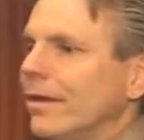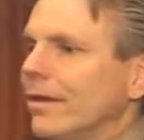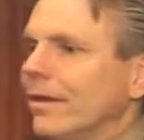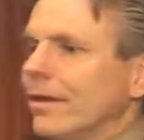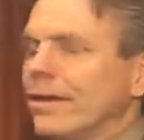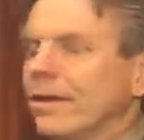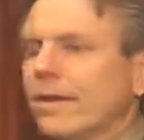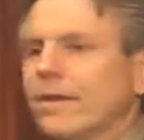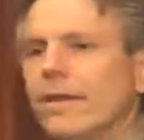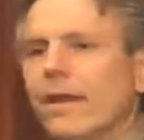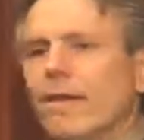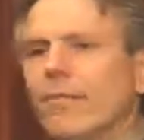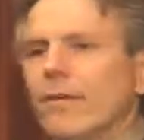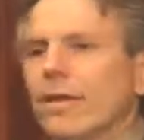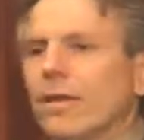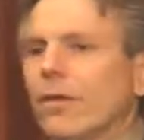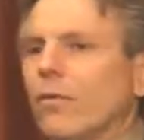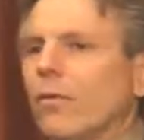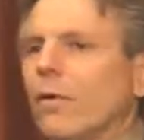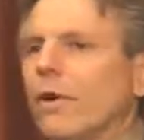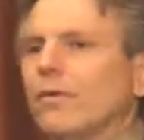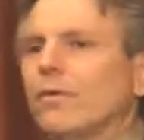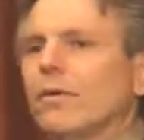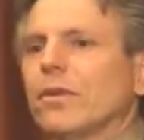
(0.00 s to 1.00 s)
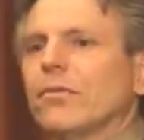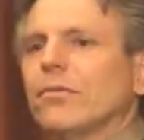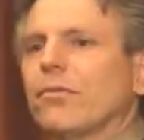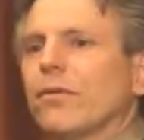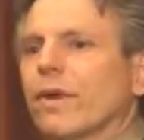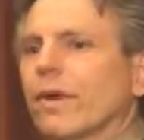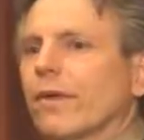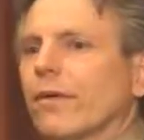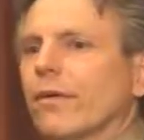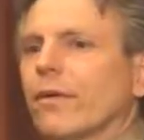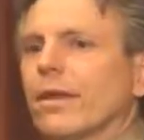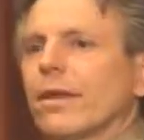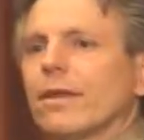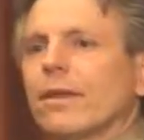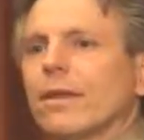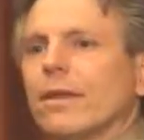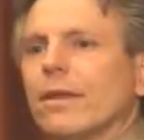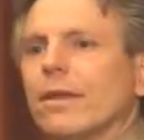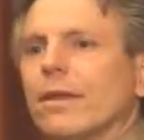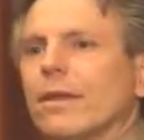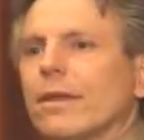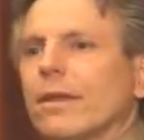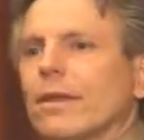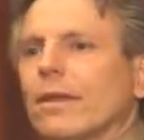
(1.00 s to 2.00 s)
You never know what would trigger it.
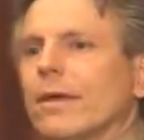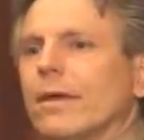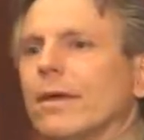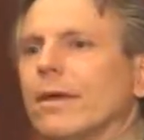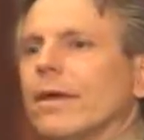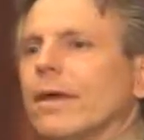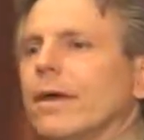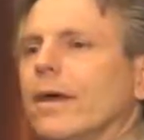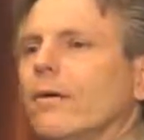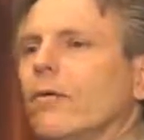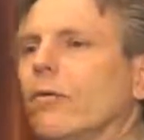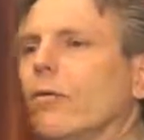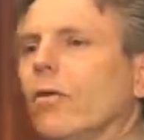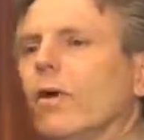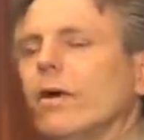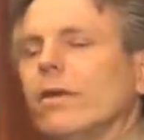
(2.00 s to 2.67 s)
And